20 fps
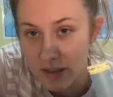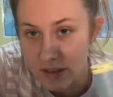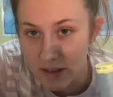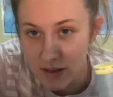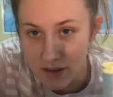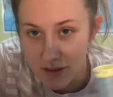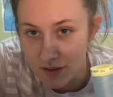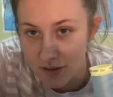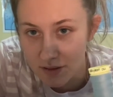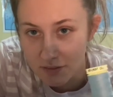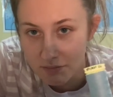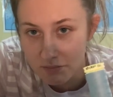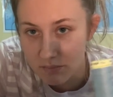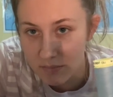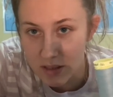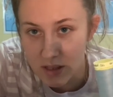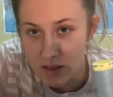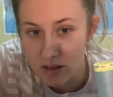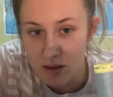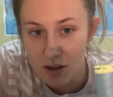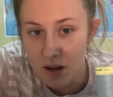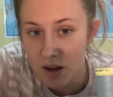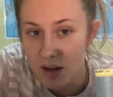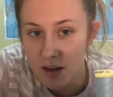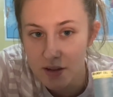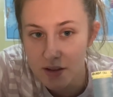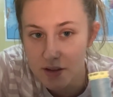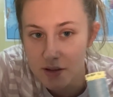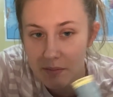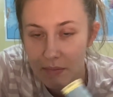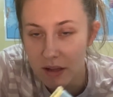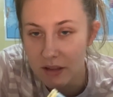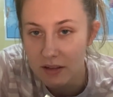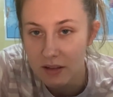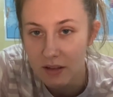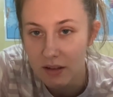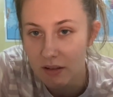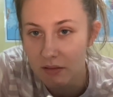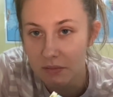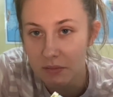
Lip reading: The colour doesn't matter.